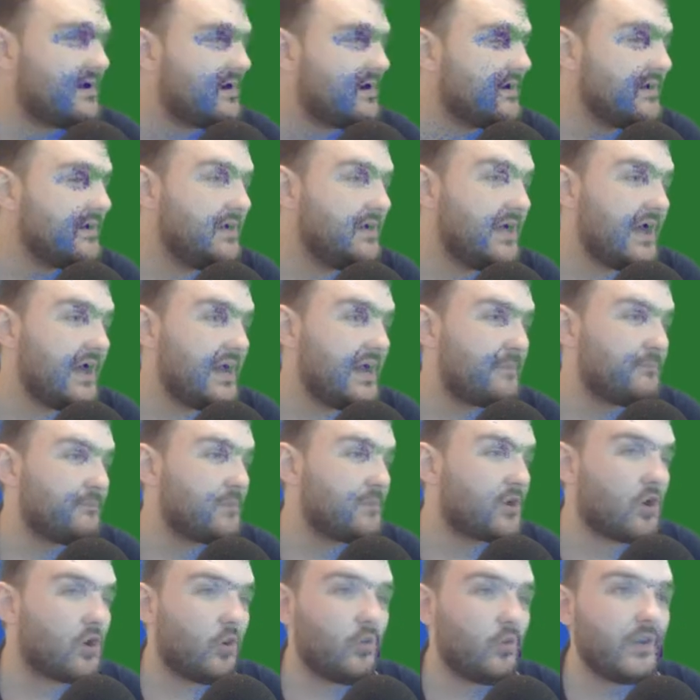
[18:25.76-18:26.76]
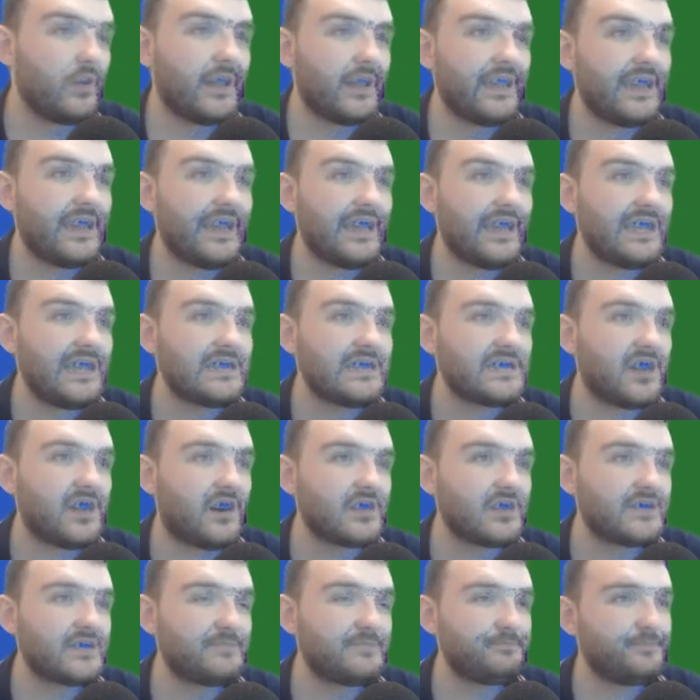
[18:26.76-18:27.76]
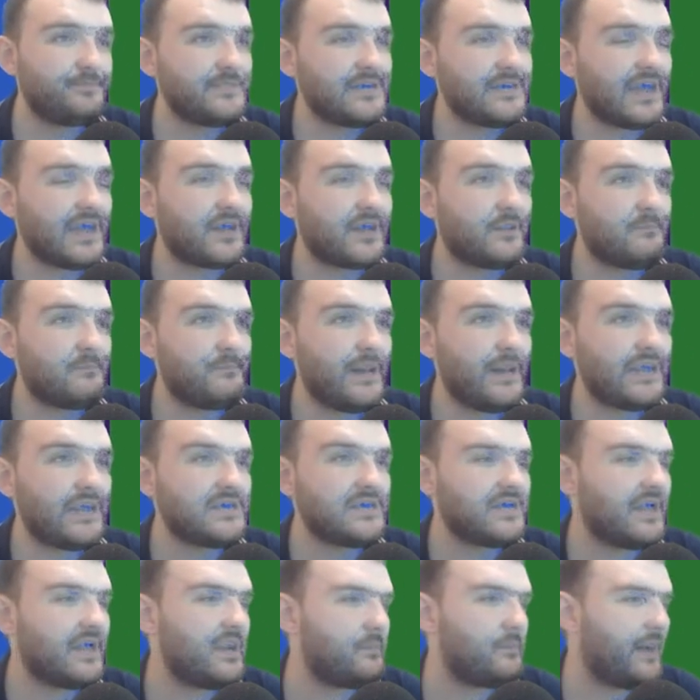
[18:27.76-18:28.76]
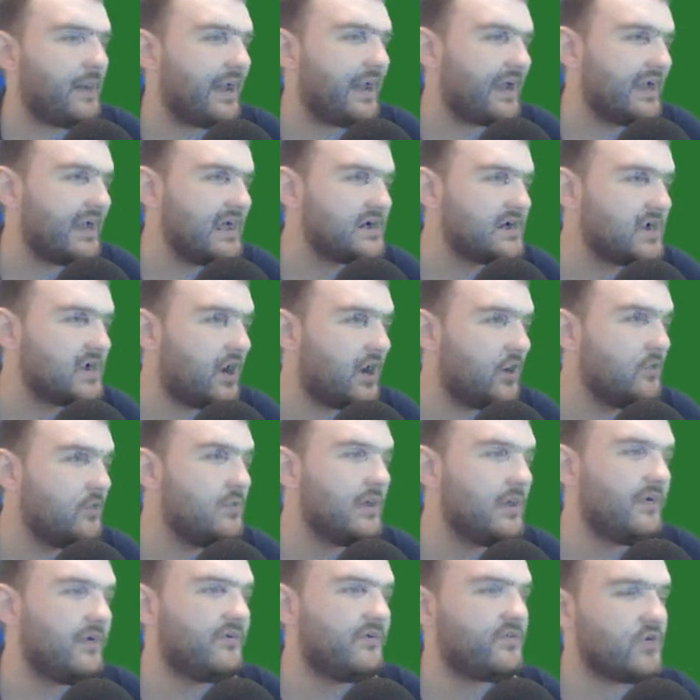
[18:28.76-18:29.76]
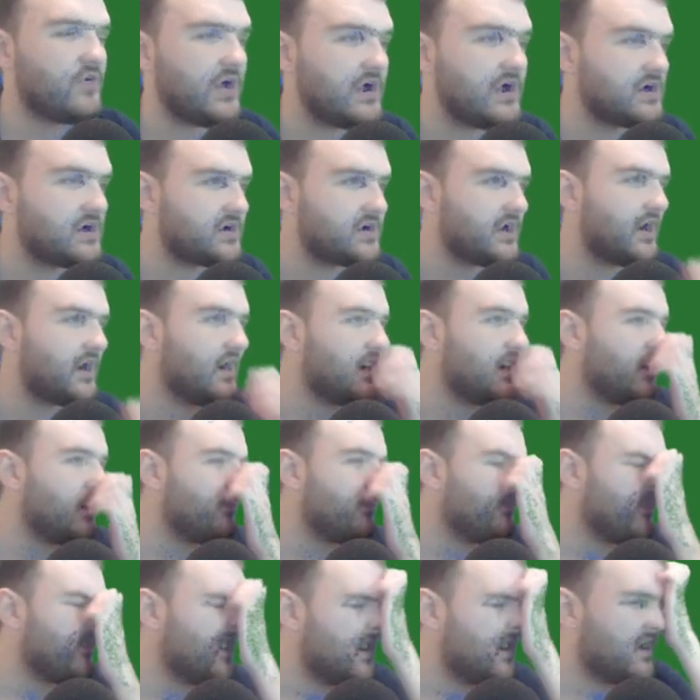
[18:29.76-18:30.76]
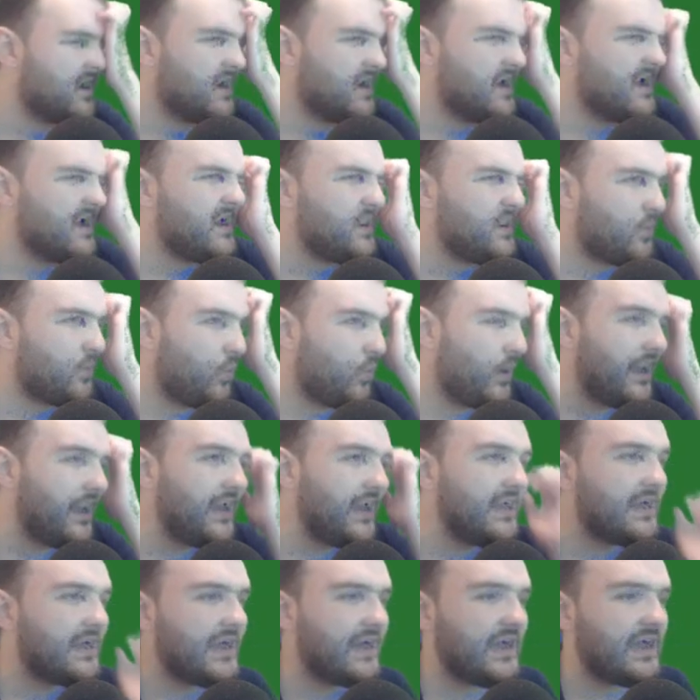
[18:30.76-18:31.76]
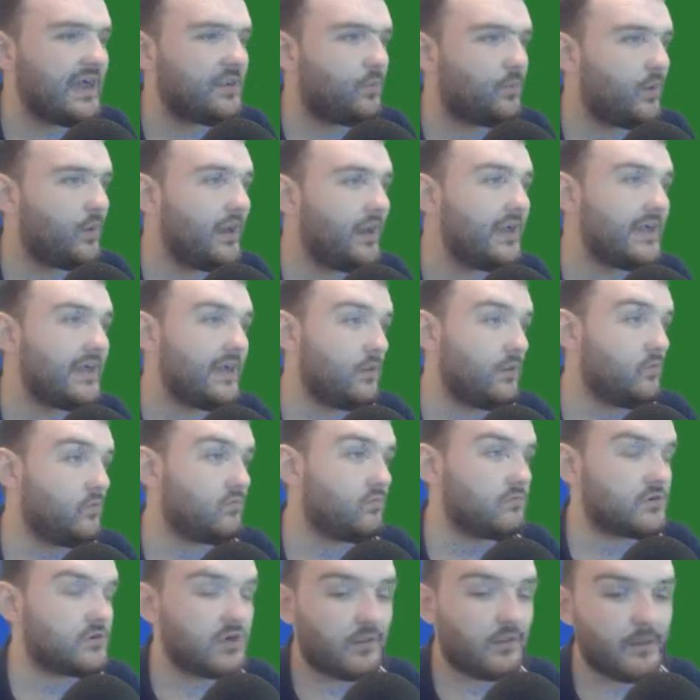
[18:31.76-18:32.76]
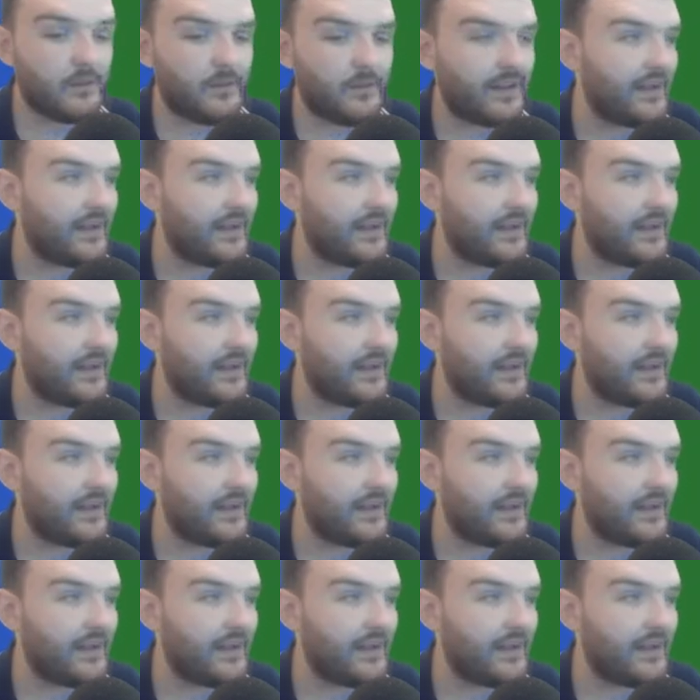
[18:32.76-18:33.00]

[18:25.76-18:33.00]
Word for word: yeah, McAuley is our second best centre-back, and he's only 3-star. We need oh, sorry about